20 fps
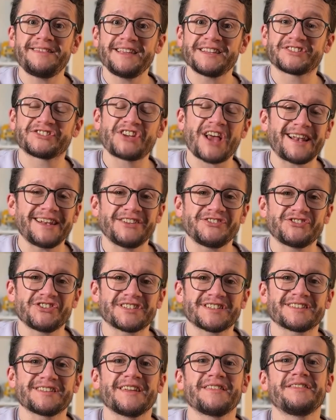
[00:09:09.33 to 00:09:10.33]
these
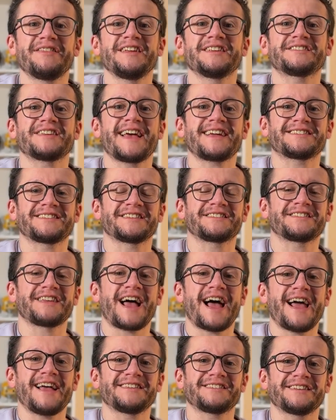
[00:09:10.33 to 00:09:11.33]
challenges, this
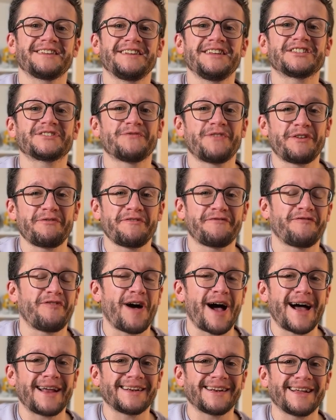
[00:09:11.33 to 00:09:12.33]
exercise is very
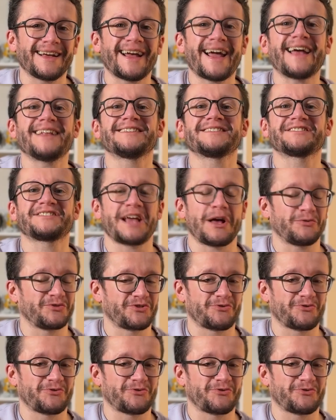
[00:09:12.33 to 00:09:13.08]
fun and sounds